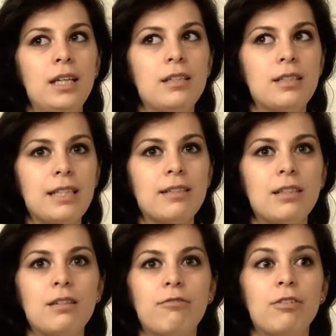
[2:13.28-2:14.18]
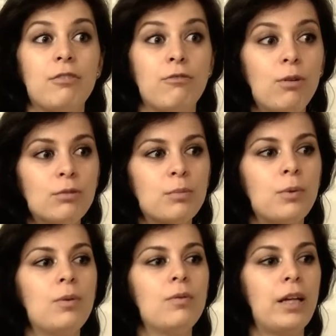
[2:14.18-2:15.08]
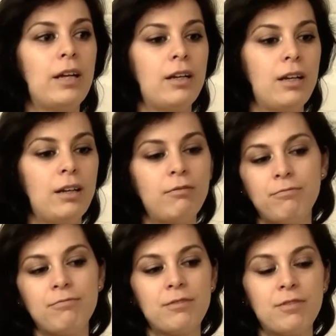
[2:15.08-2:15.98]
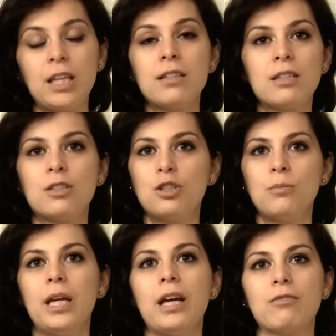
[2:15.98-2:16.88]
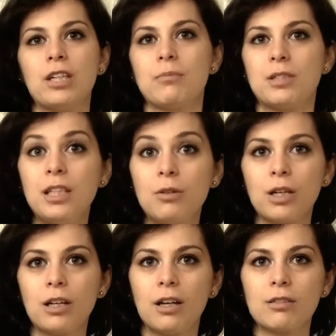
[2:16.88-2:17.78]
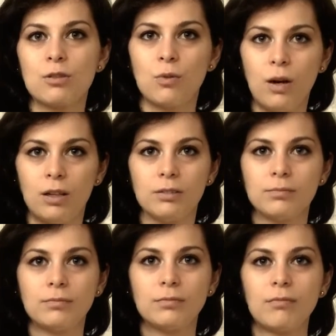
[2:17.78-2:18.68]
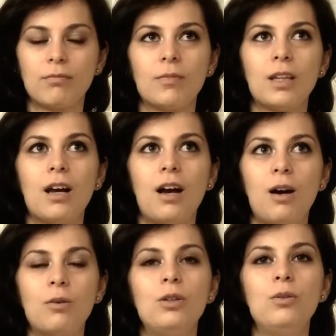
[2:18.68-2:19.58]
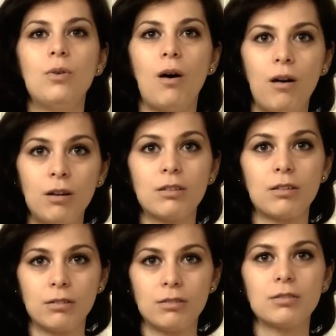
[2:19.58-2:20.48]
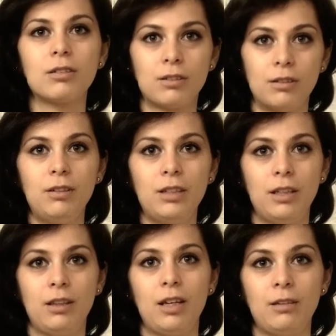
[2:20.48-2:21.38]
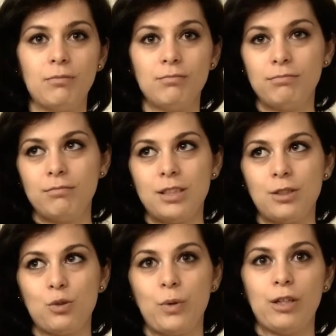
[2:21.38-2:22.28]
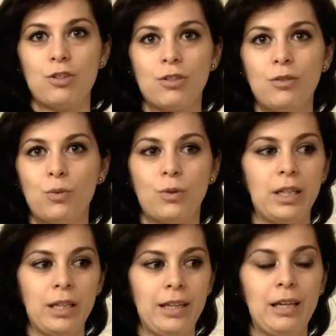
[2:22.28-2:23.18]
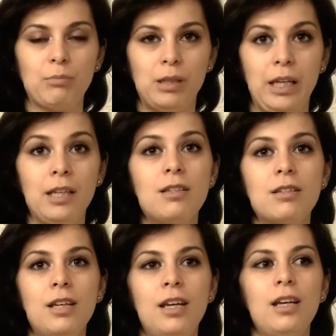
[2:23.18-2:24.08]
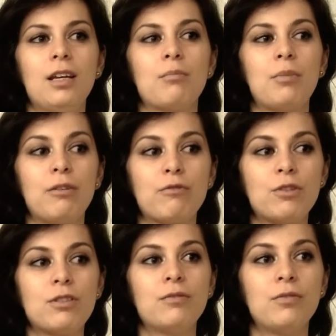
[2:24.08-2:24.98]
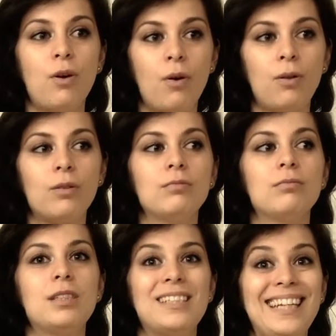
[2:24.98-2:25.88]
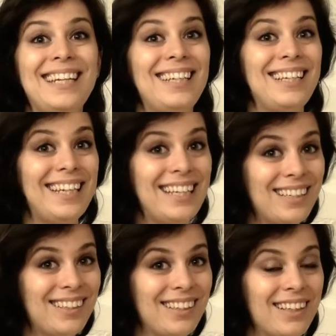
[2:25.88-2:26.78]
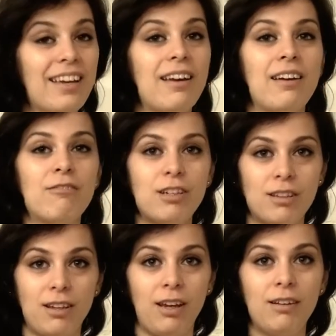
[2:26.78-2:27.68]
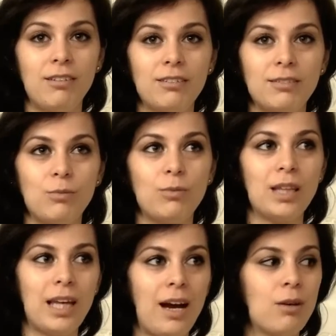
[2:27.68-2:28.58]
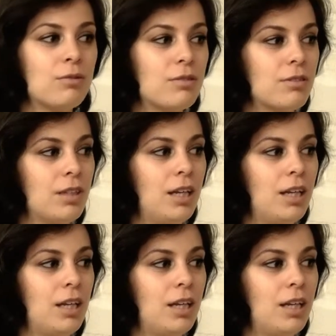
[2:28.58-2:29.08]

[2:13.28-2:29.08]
sensitive, very vulnerable, and things that she may have kept secret, and so on. How do you honor her in that situation or in that place? By first of all taking in everything without